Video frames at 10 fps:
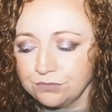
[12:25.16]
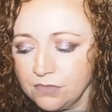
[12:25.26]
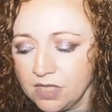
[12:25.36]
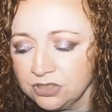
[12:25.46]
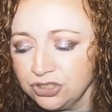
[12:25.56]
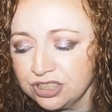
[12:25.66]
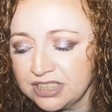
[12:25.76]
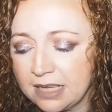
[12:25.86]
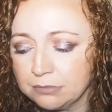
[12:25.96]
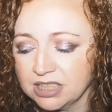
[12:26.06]
It's just
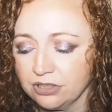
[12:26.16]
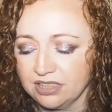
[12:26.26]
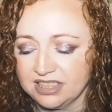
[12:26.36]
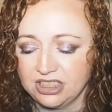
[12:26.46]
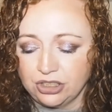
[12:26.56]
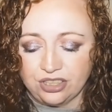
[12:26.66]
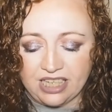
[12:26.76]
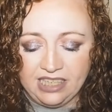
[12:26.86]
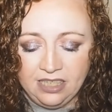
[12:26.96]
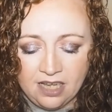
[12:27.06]
absolutely
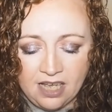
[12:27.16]
stunning.